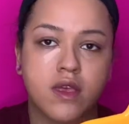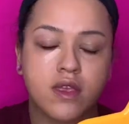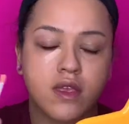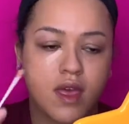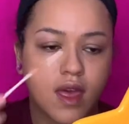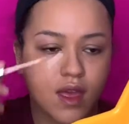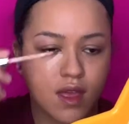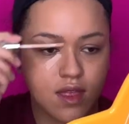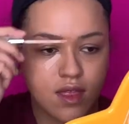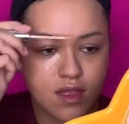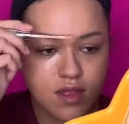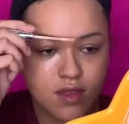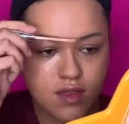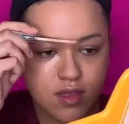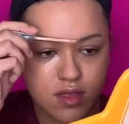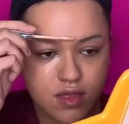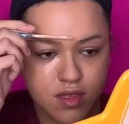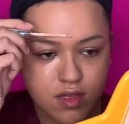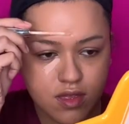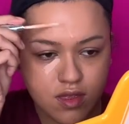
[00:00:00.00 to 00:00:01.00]
Okay,
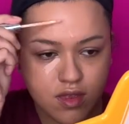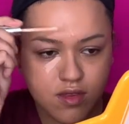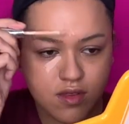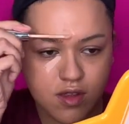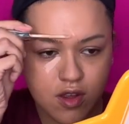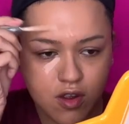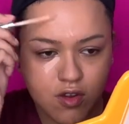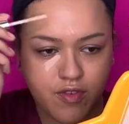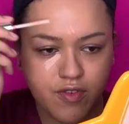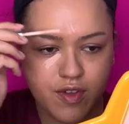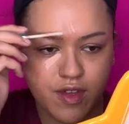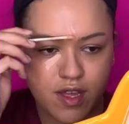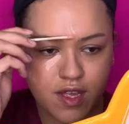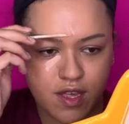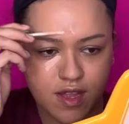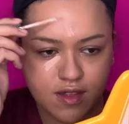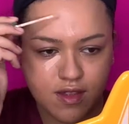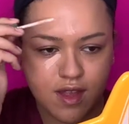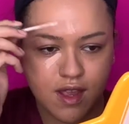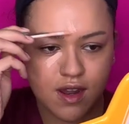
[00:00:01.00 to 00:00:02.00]
this doe
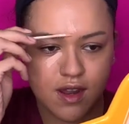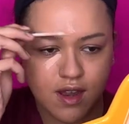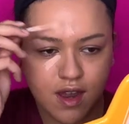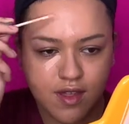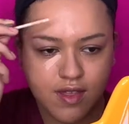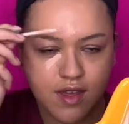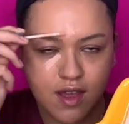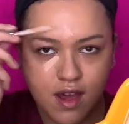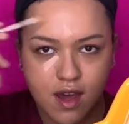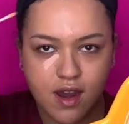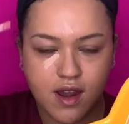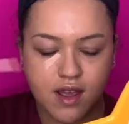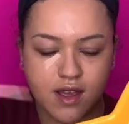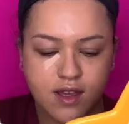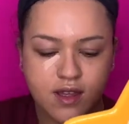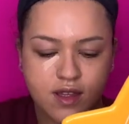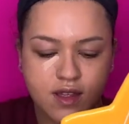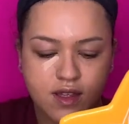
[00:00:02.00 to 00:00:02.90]
foot gets like nothing on it.